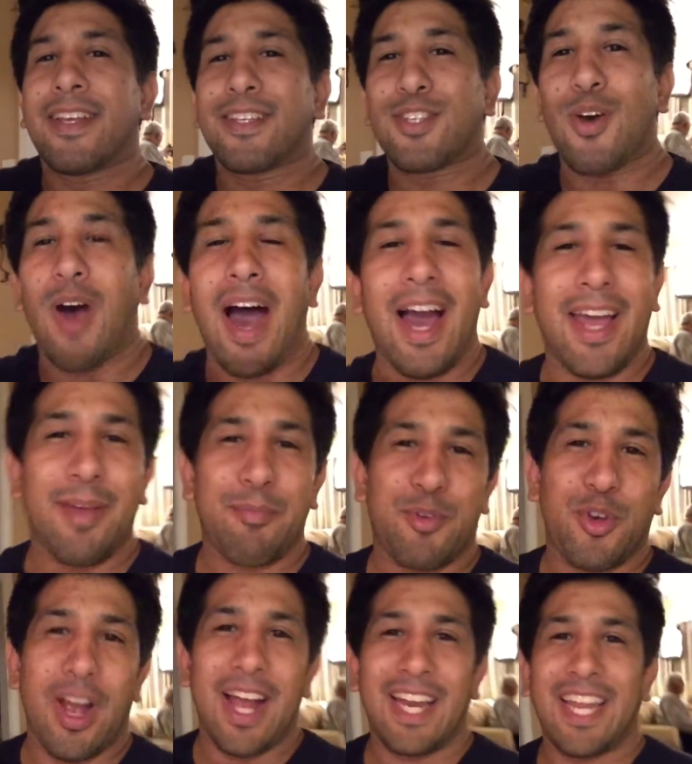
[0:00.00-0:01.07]
So I am
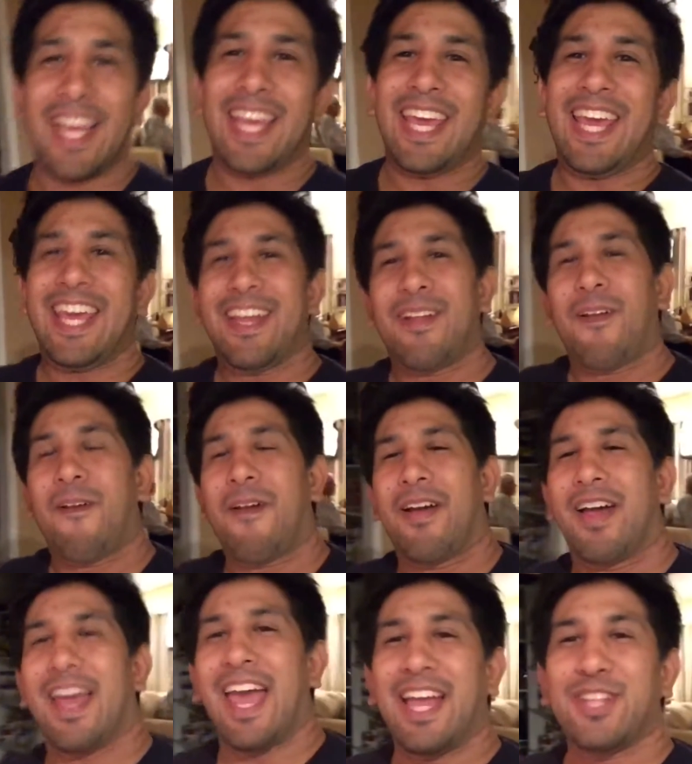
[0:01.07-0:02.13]
trying to eat
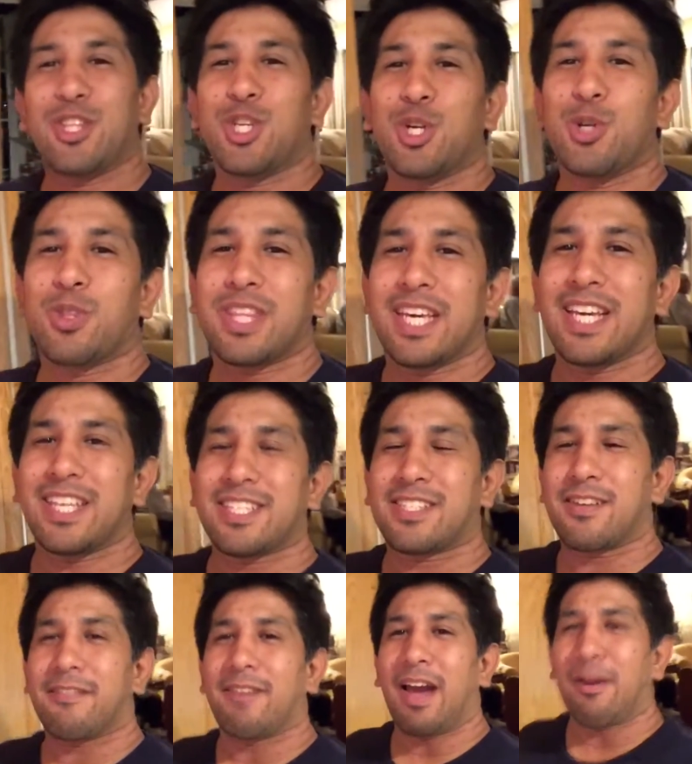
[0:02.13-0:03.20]
and do
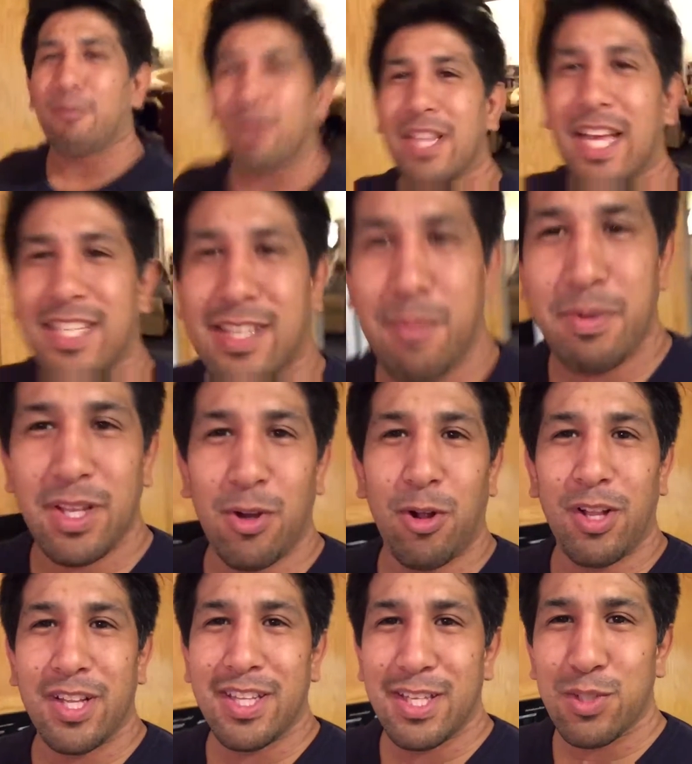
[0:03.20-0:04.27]
things. I realize I've been
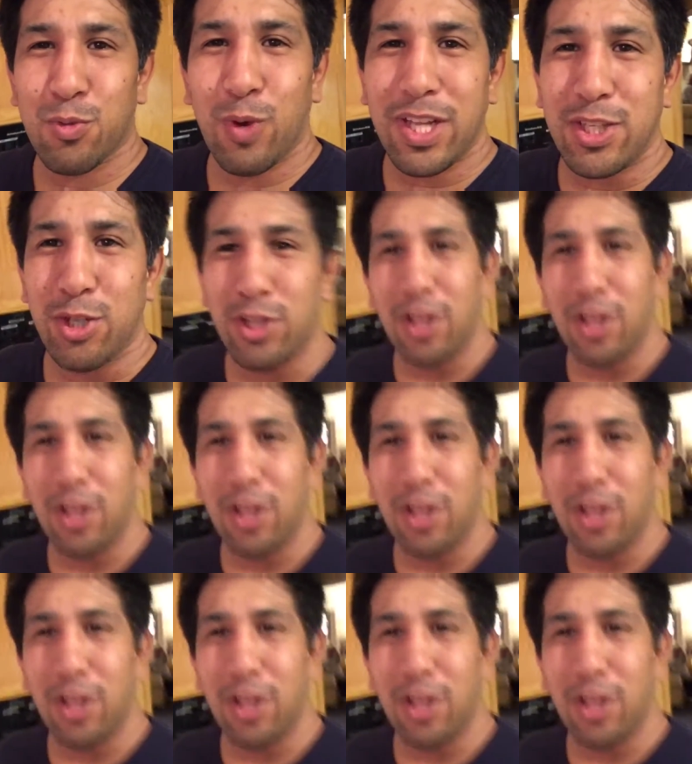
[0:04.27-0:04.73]
holding this way too